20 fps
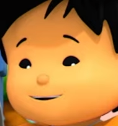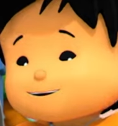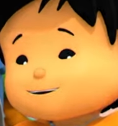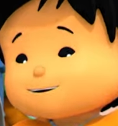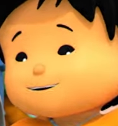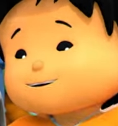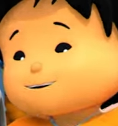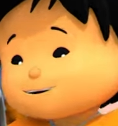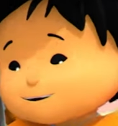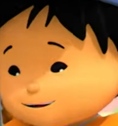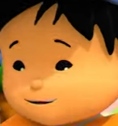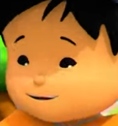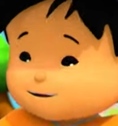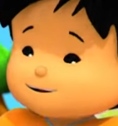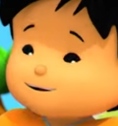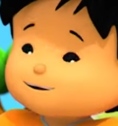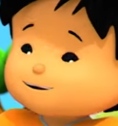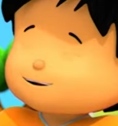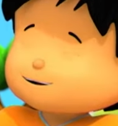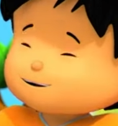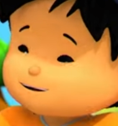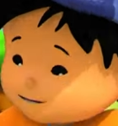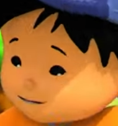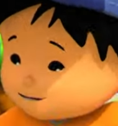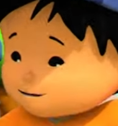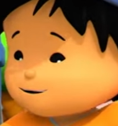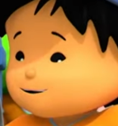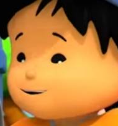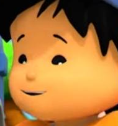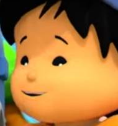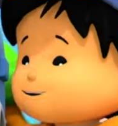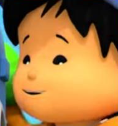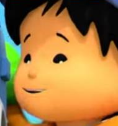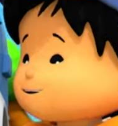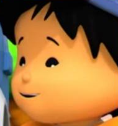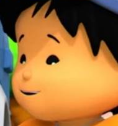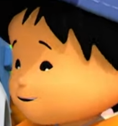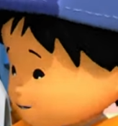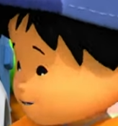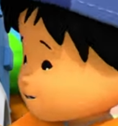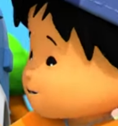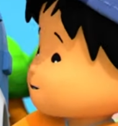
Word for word: We should hurry to her